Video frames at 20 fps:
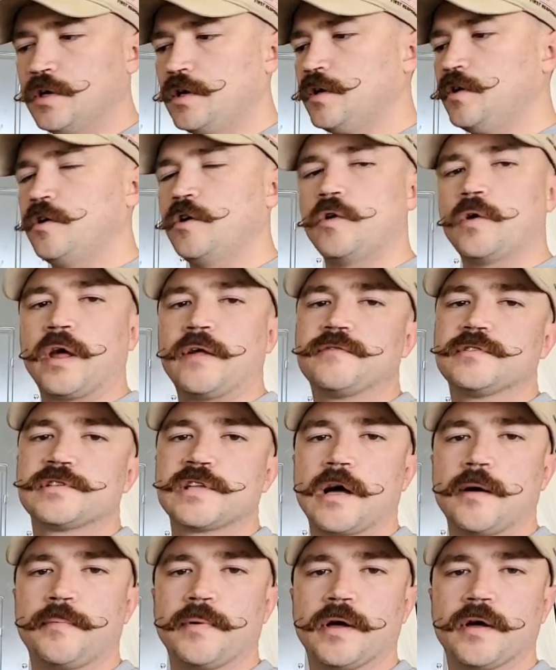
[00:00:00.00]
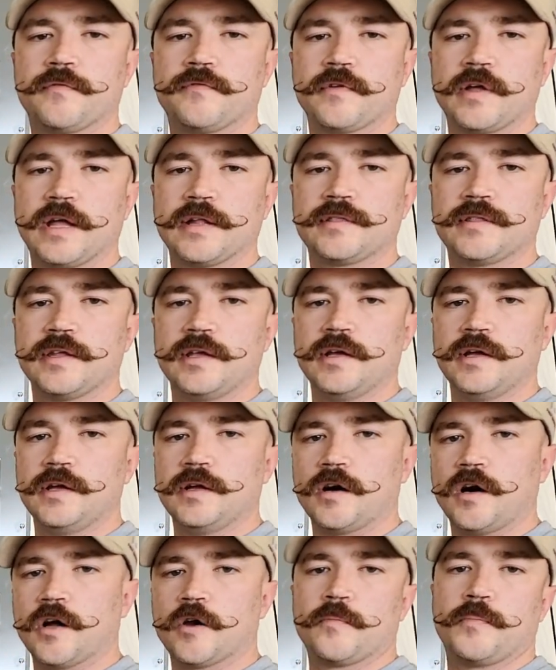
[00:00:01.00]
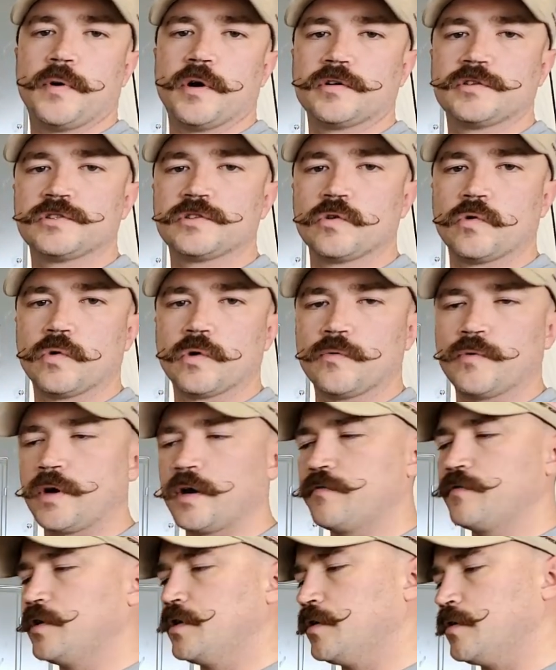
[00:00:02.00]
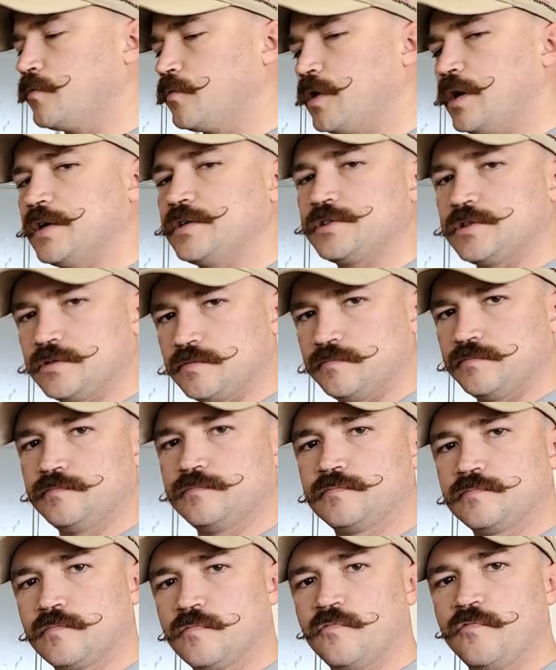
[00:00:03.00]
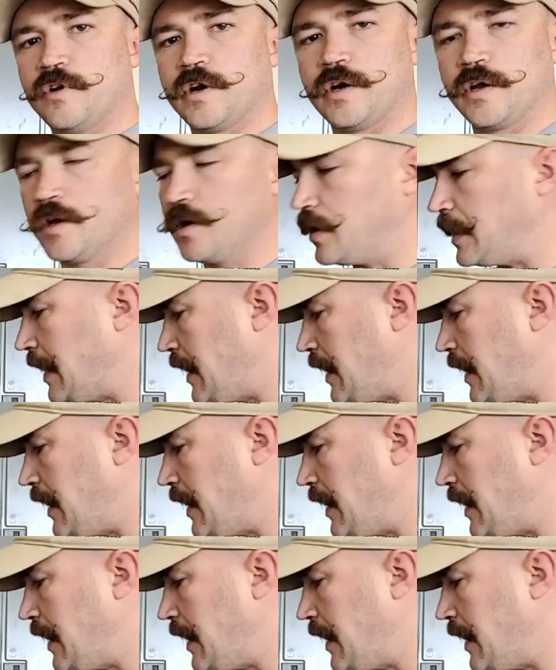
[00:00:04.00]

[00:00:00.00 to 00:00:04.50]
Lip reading: You don't have to stop off at the auto parts store whenever you're in a rush. Very good to